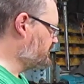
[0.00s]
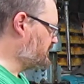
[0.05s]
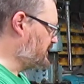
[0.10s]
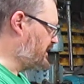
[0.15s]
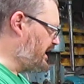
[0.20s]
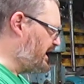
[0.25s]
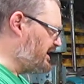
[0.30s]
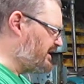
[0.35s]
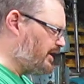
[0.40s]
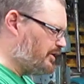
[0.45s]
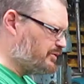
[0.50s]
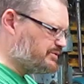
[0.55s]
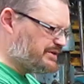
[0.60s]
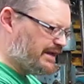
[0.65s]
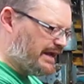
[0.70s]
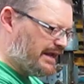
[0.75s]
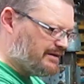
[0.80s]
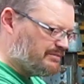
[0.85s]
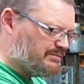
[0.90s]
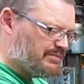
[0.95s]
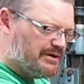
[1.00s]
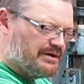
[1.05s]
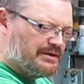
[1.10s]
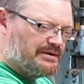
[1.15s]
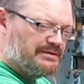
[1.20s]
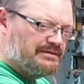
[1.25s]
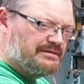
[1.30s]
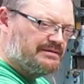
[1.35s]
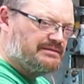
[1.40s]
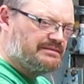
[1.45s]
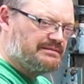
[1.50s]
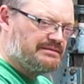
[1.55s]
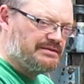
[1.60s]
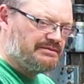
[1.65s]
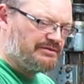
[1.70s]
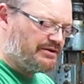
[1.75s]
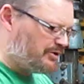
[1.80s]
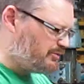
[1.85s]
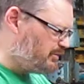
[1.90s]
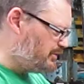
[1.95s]
Can go 10, but I've
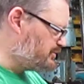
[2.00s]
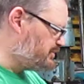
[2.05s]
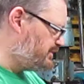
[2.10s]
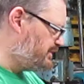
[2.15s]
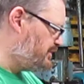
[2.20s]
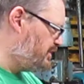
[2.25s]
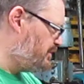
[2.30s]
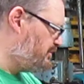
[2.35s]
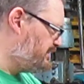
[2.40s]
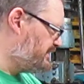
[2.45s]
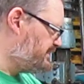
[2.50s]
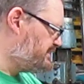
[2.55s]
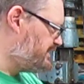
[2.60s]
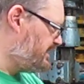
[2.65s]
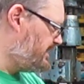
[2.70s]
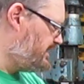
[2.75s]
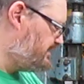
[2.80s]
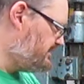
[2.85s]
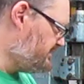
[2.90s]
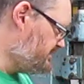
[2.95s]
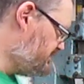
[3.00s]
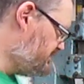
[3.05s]
got to watch what we're doing with the 10.